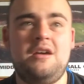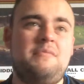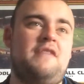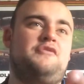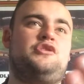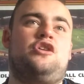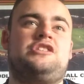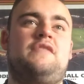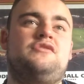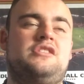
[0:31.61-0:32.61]
Apart from George
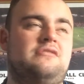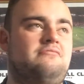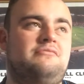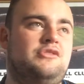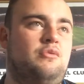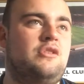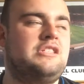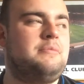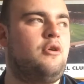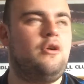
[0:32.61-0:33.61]
Savills at
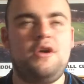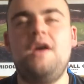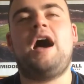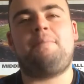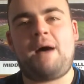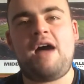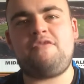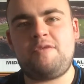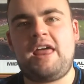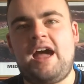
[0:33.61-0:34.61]
Swansea, but apart
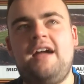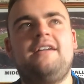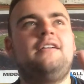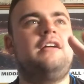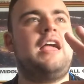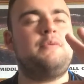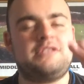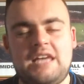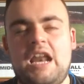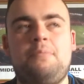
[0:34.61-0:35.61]
from that, it
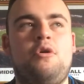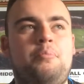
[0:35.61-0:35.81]
was terrible.